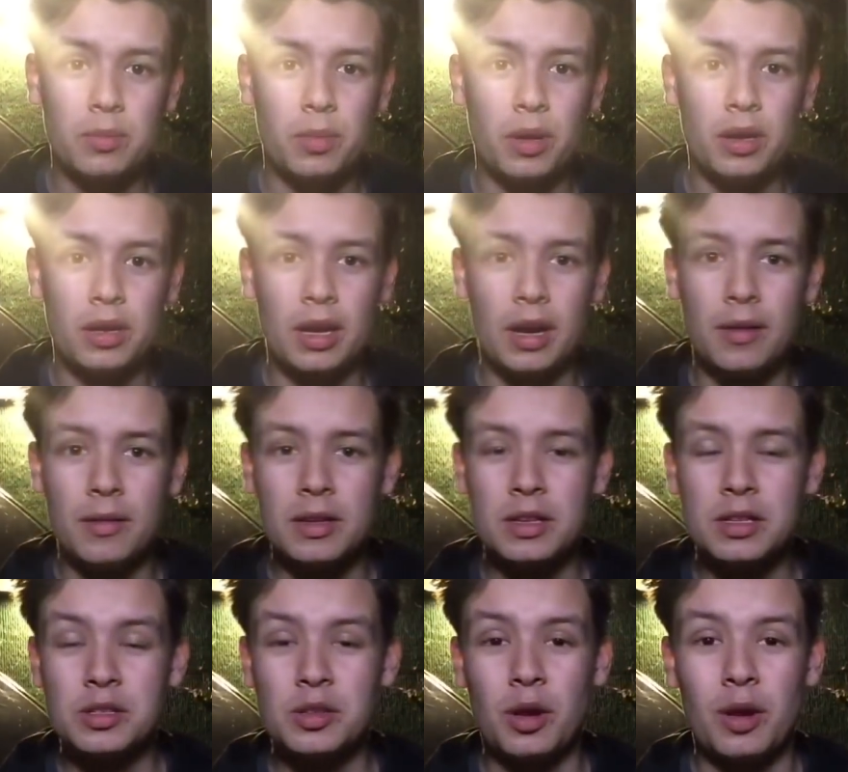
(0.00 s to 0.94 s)
But yeah,
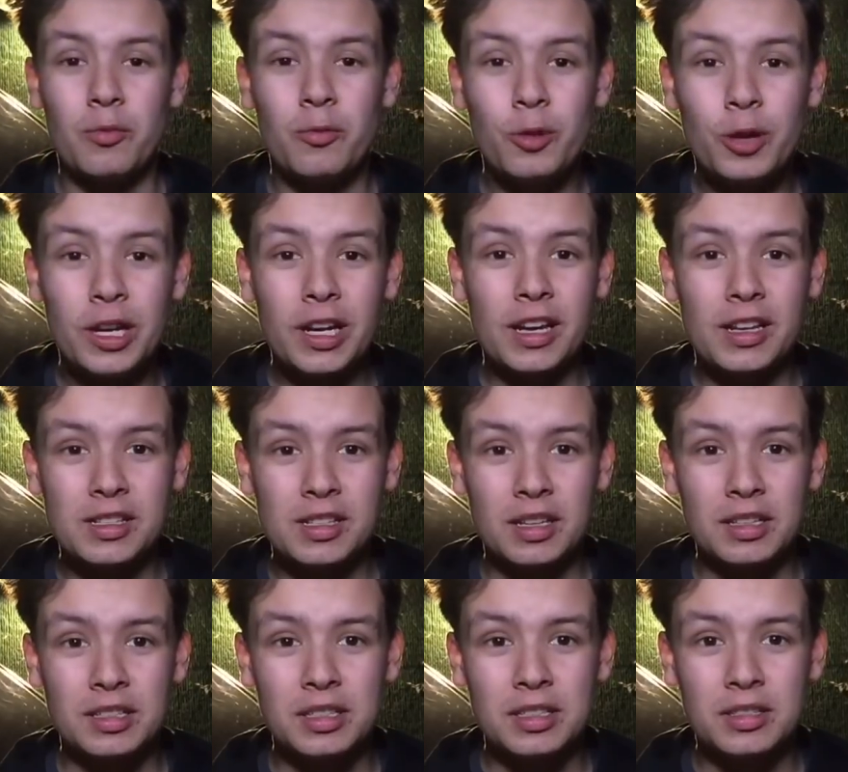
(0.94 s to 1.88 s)
so I'm really
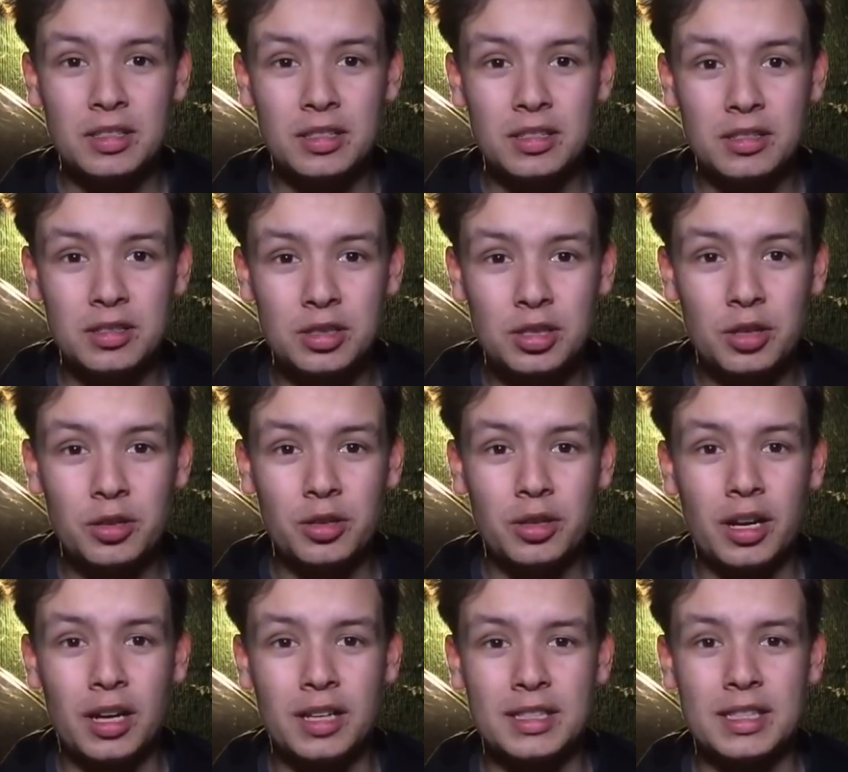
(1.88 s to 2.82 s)
excited to show you
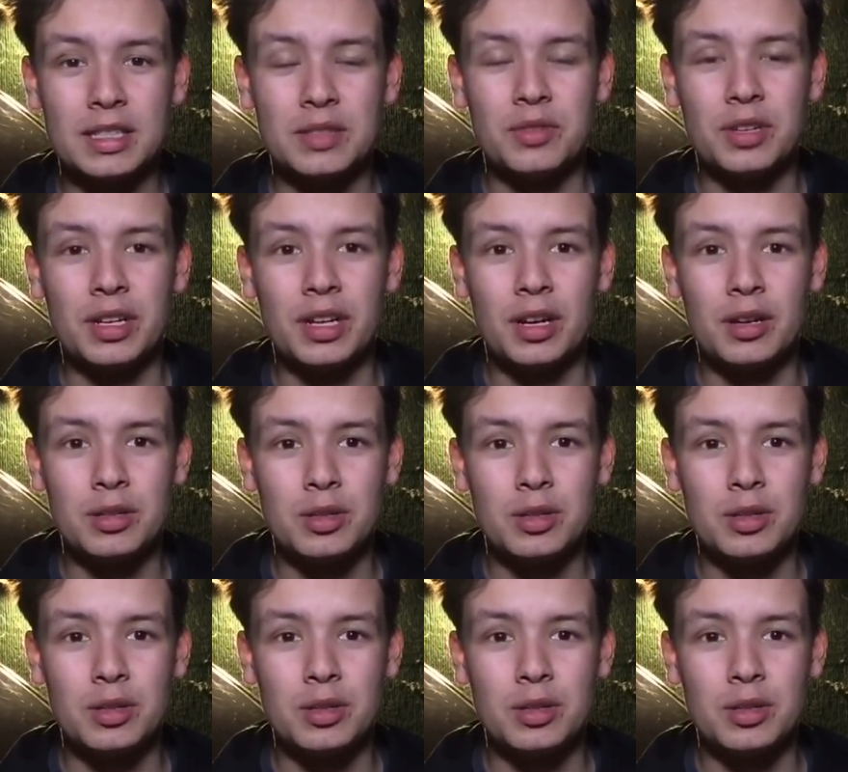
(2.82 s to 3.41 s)
guys this video.